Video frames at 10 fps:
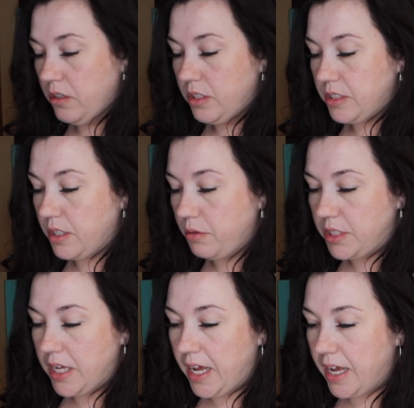So it
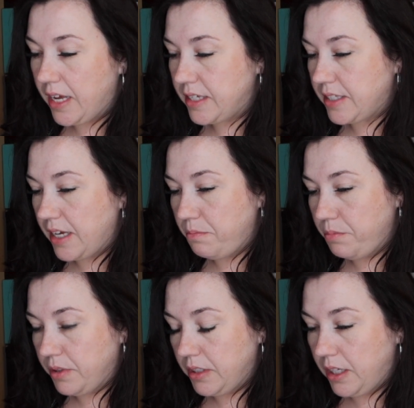tax, I
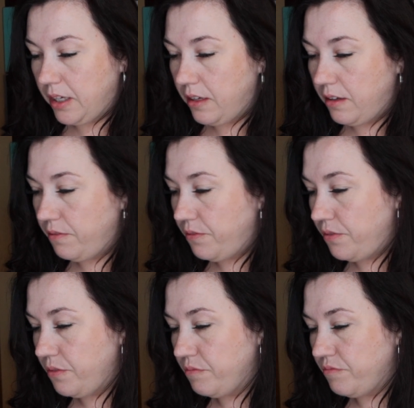
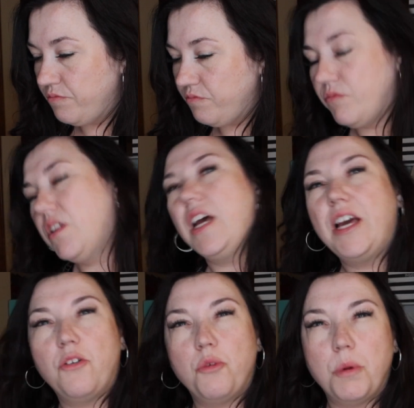believe, I
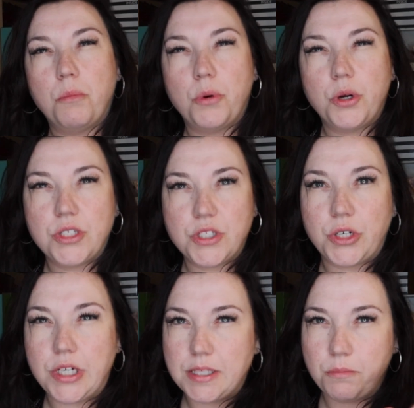don't remember, it's
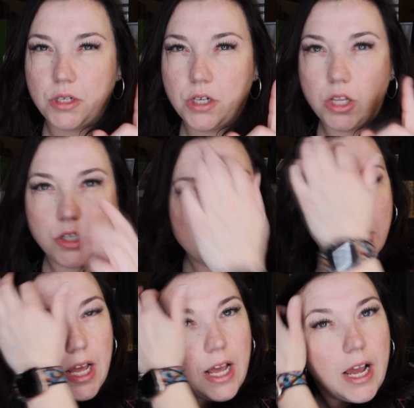$30 something.
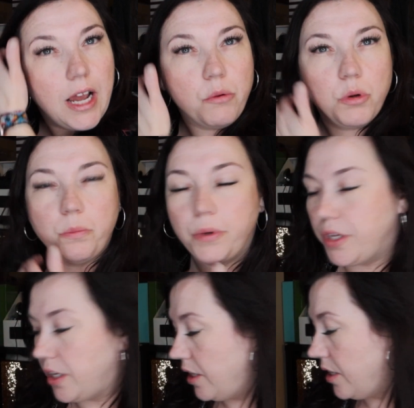I will
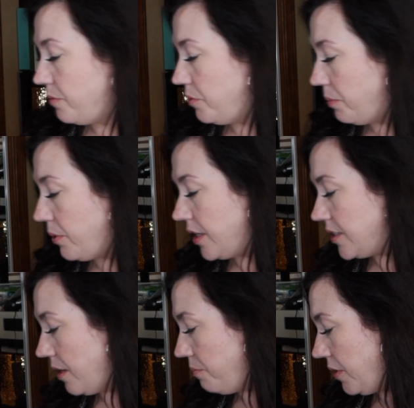put the price
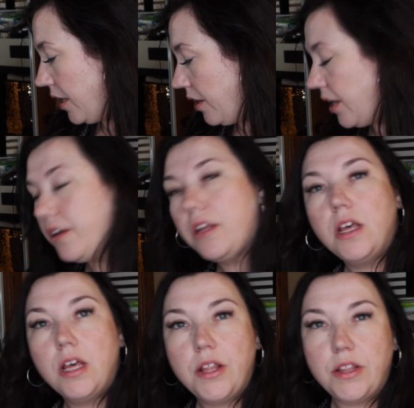up there and
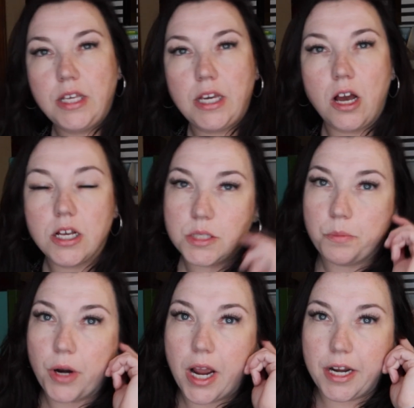the cost
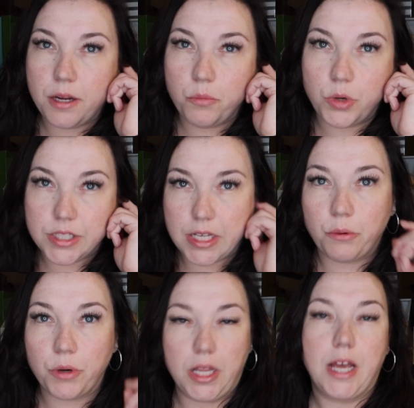per item once I
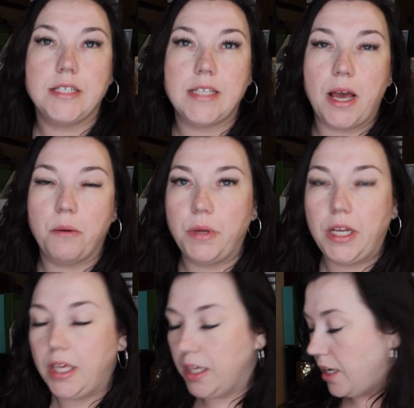realize how
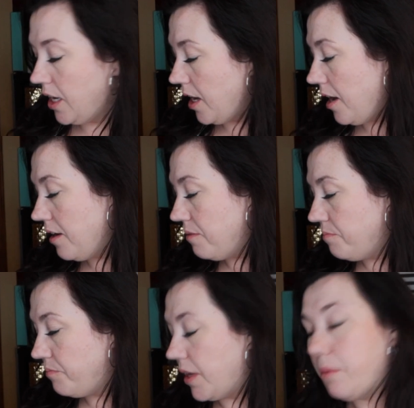many
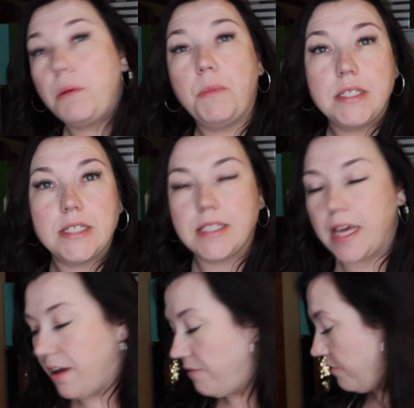pieces I have.